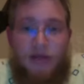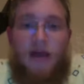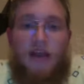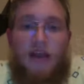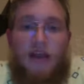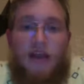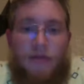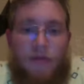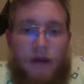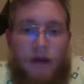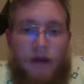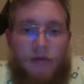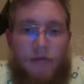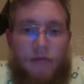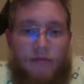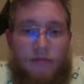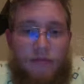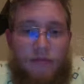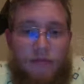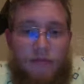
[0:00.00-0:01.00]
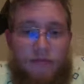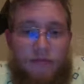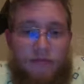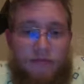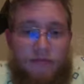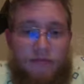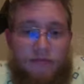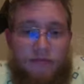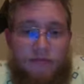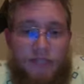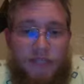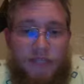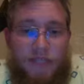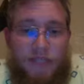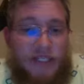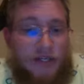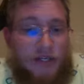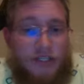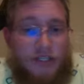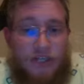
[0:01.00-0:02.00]
The problem
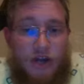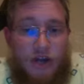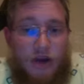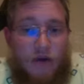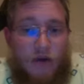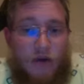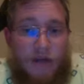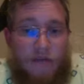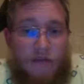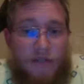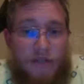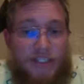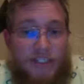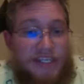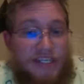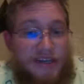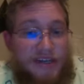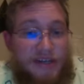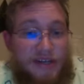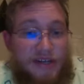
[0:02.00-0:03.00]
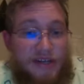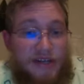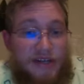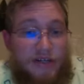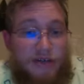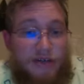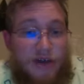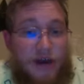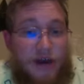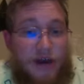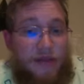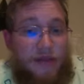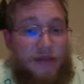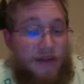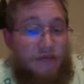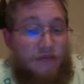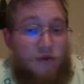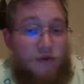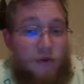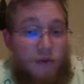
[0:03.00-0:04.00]
is there's no way of predicting an end to drought.
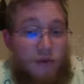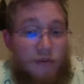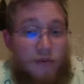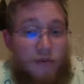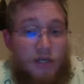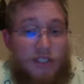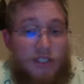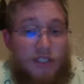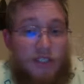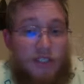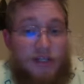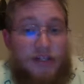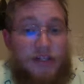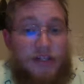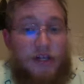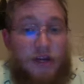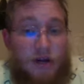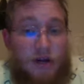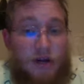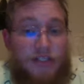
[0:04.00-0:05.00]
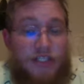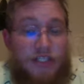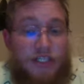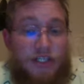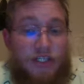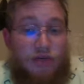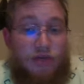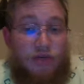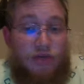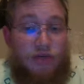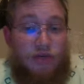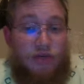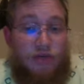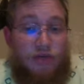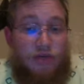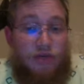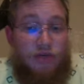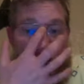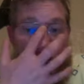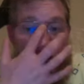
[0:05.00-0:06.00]
Therefore, we must look at the current situation
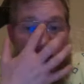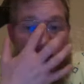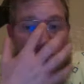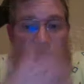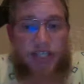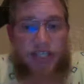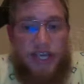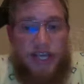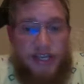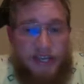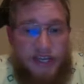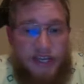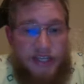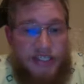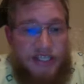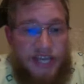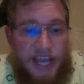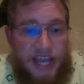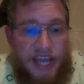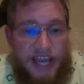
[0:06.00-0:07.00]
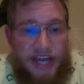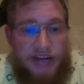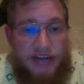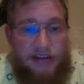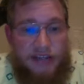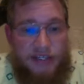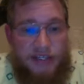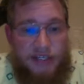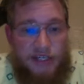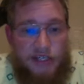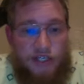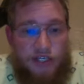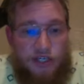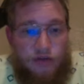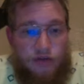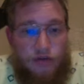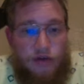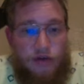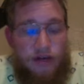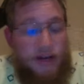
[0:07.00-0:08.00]
and apply new techniques to aid in this
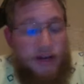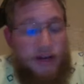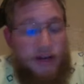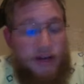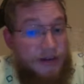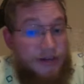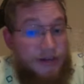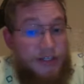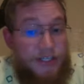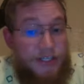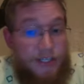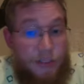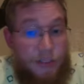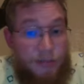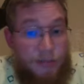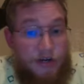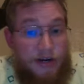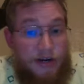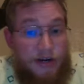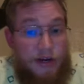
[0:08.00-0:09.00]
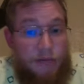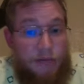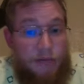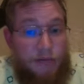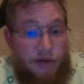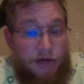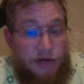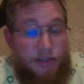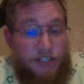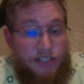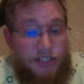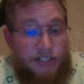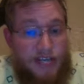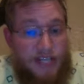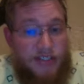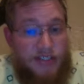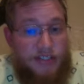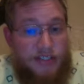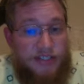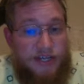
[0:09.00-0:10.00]
issue. An interdisciplinary approach is
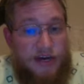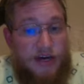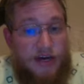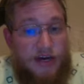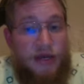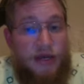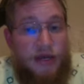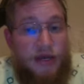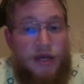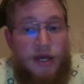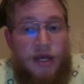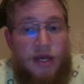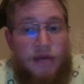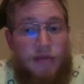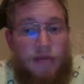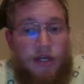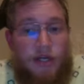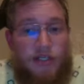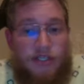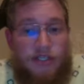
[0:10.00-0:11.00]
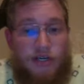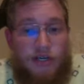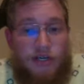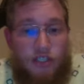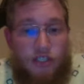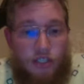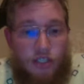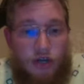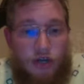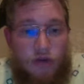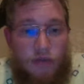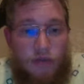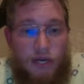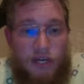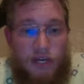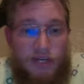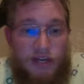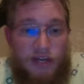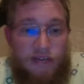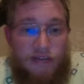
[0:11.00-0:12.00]
necessary because there are so
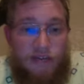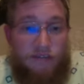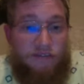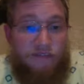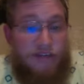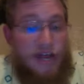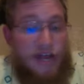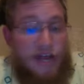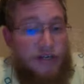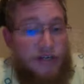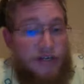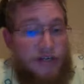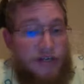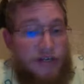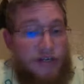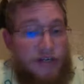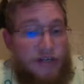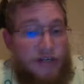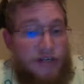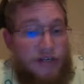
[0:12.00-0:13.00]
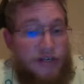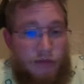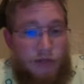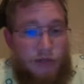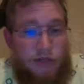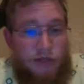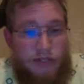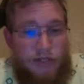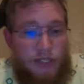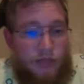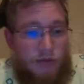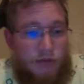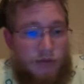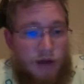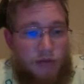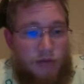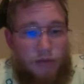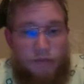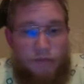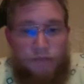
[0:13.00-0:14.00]
many different factors that contribute to this
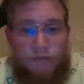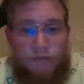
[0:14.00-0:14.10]
problem.